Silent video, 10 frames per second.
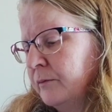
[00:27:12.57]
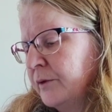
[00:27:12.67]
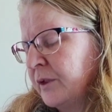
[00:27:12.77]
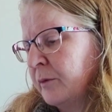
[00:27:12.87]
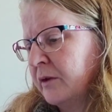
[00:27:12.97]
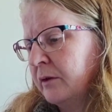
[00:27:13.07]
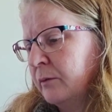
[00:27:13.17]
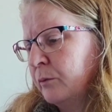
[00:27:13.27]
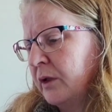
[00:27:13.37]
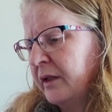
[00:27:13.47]
some of
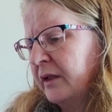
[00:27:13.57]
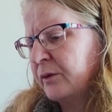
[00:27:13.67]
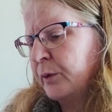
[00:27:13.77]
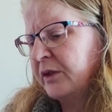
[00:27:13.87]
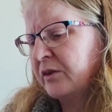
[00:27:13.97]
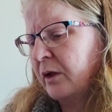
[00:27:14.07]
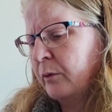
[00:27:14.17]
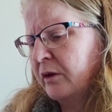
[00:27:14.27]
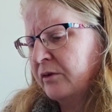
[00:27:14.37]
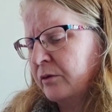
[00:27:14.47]
the, I think it's Weeks Dye
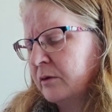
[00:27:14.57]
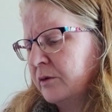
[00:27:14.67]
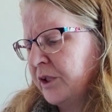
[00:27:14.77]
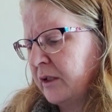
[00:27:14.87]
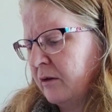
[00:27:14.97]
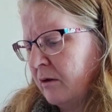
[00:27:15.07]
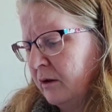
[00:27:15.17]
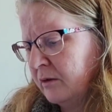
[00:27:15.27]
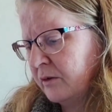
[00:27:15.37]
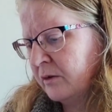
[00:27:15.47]
Works or Gentle
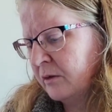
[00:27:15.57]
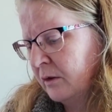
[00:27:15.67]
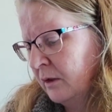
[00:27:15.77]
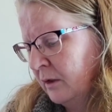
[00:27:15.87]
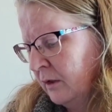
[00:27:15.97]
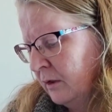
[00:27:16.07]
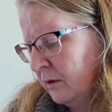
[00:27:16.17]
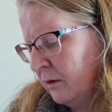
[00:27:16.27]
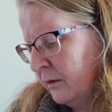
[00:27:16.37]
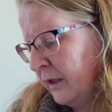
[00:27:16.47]
Arts
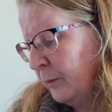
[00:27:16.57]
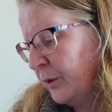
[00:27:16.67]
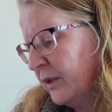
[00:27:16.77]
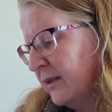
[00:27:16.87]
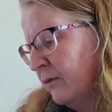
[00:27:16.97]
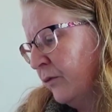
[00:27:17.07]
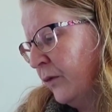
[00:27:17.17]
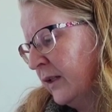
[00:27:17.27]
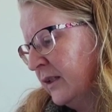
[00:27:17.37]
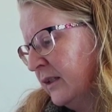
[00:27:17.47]
on there, but there's even
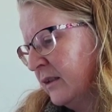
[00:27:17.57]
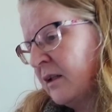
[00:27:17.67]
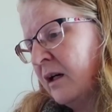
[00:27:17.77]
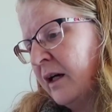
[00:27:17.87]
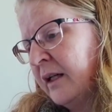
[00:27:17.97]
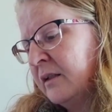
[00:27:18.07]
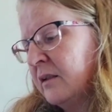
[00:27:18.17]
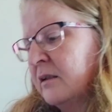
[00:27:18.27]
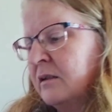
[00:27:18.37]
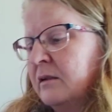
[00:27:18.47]
felty
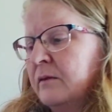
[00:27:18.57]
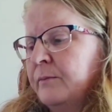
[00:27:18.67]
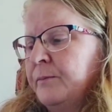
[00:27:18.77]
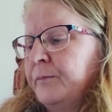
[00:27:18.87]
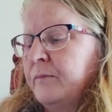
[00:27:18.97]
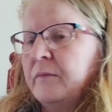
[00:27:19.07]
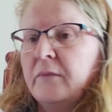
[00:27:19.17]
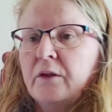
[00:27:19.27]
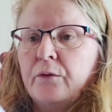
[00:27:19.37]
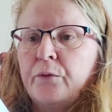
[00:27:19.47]
designs
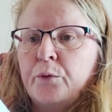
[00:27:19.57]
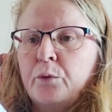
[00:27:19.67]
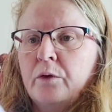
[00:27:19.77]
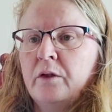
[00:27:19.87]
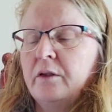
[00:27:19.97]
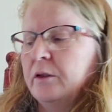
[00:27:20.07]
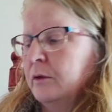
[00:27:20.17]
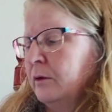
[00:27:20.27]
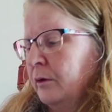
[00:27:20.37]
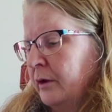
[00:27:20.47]
for
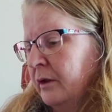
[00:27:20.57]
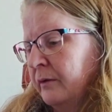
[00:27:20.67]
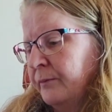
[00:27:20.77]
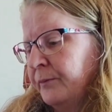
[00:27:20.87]
your